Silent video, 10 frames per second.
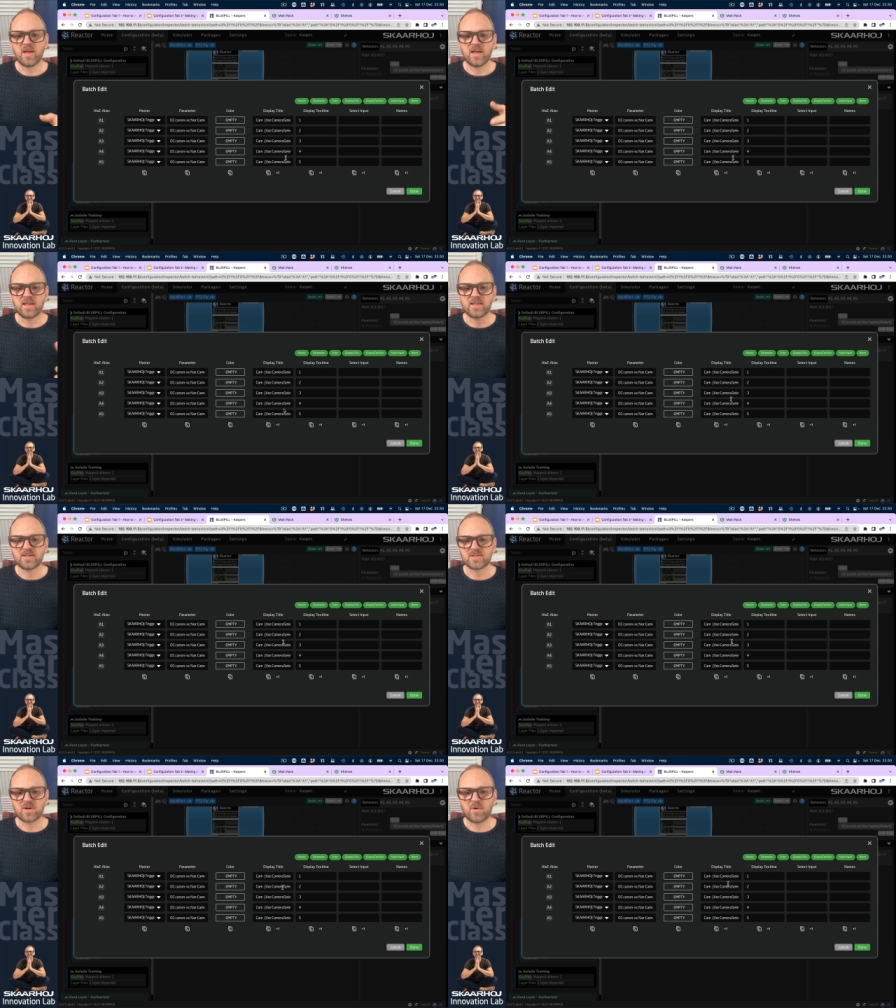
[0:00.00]
it
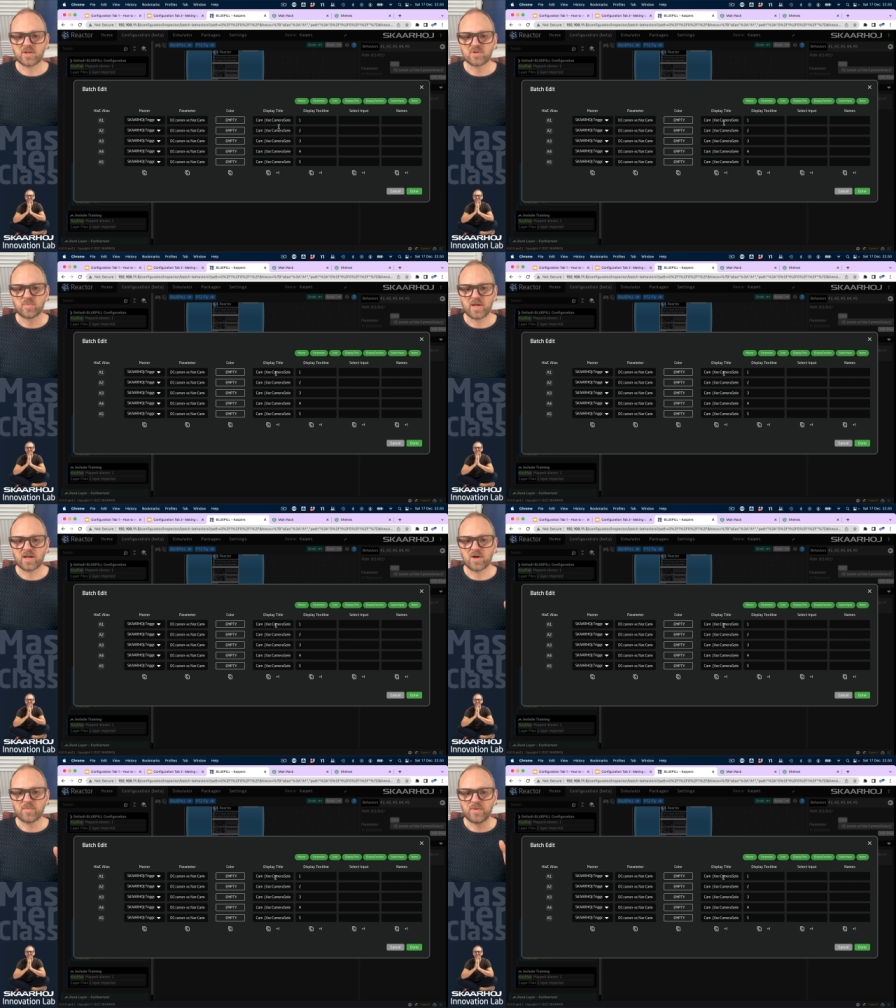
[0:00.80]
is going to
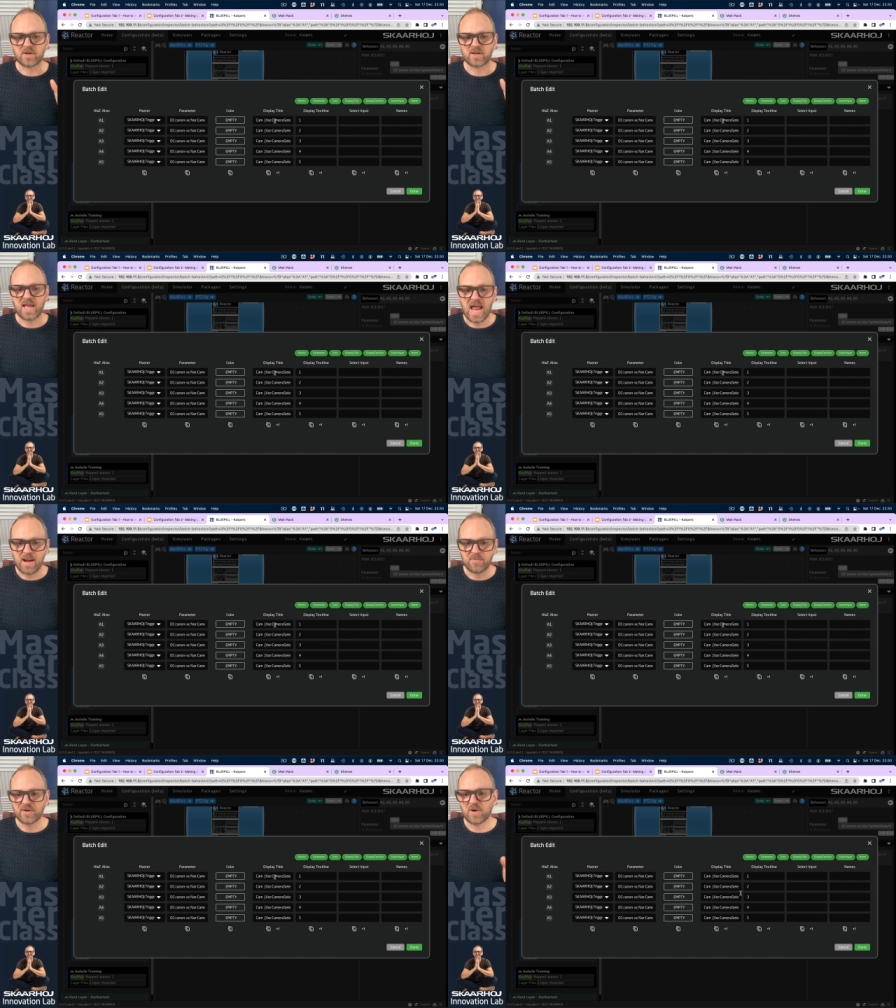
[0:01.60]
pick up the
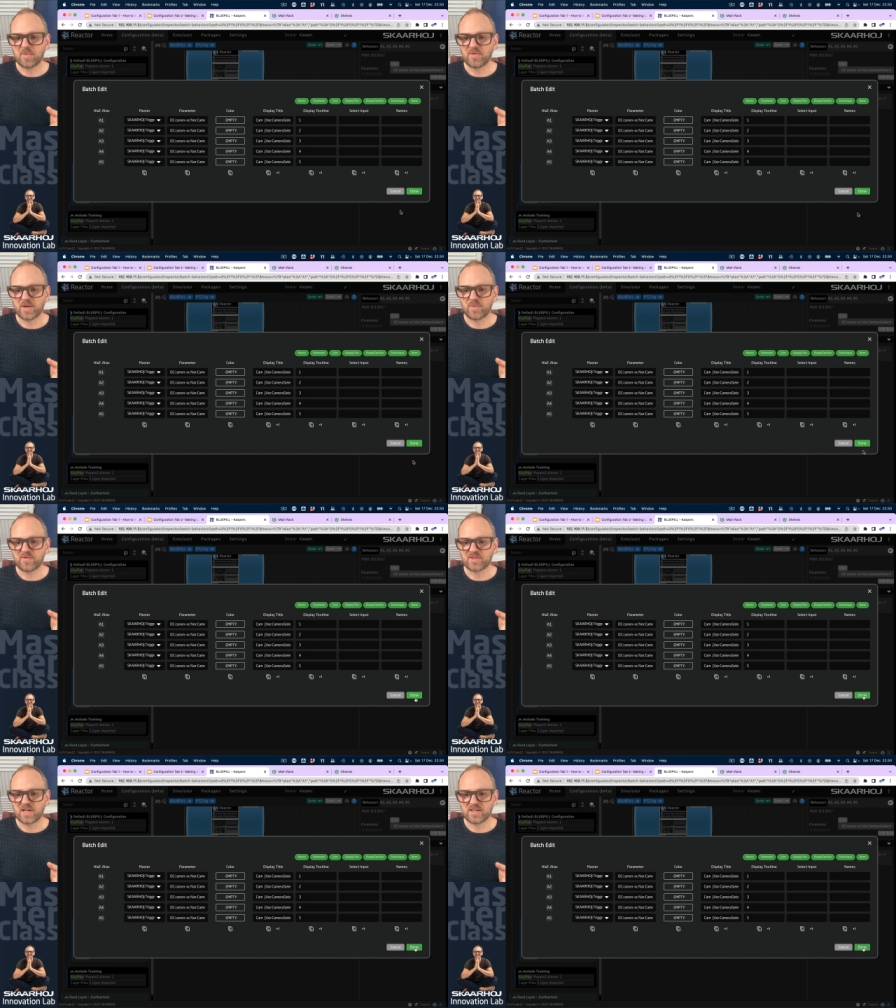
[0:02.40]
camera number that we
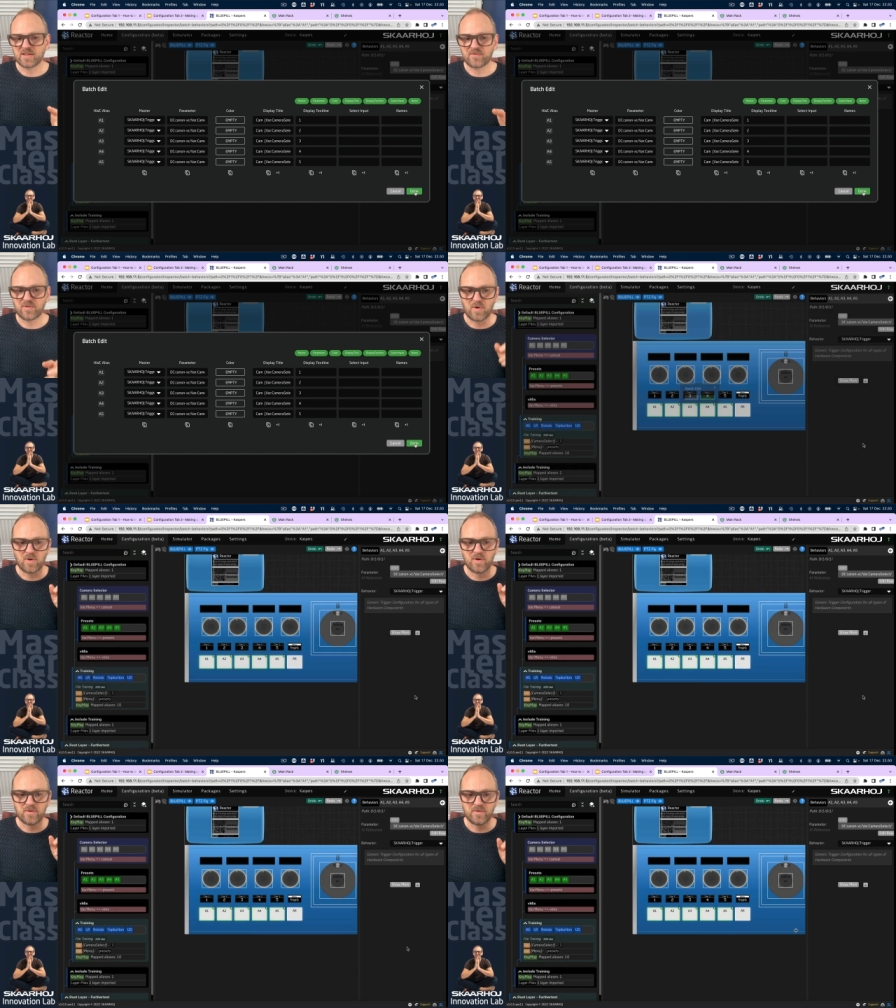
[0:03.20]
have selected
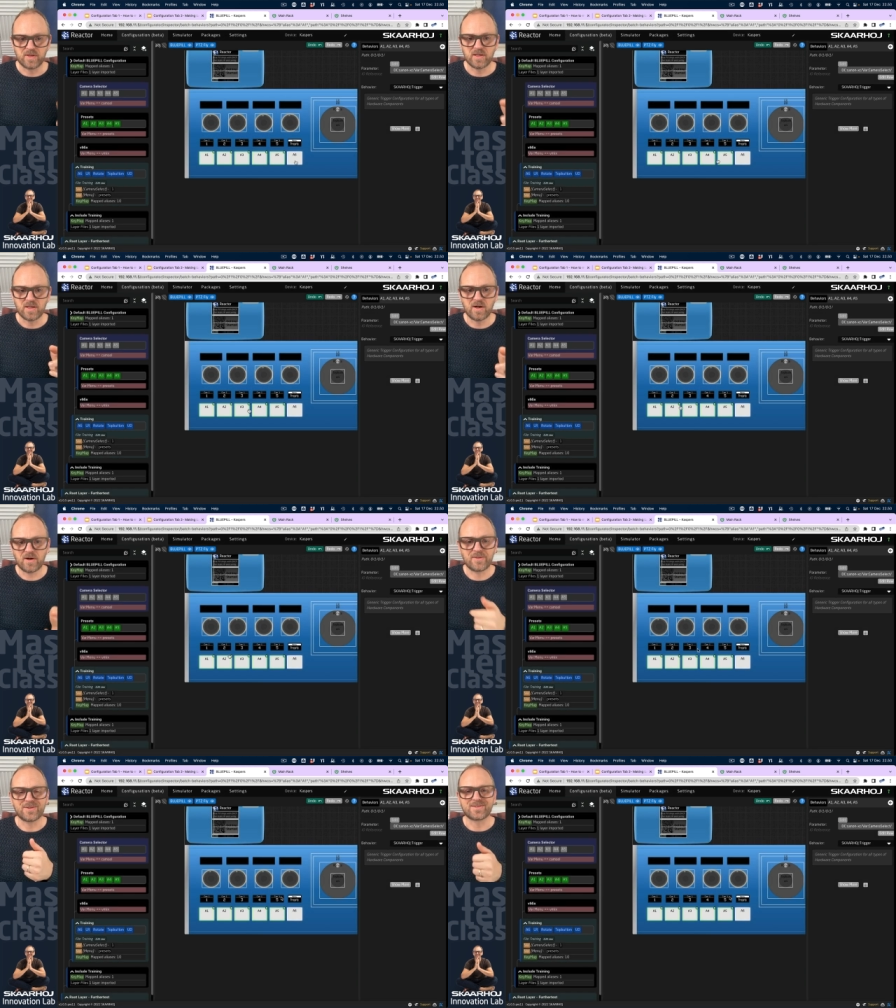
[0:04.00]
for the
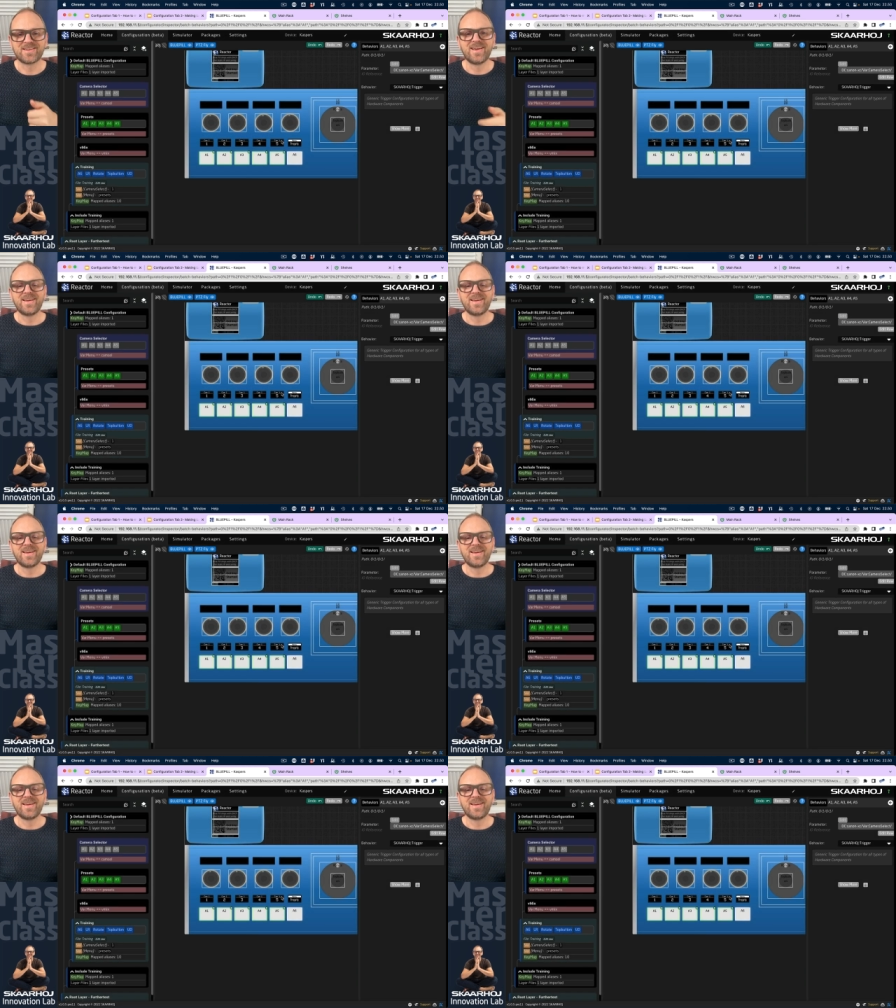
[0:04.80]
others.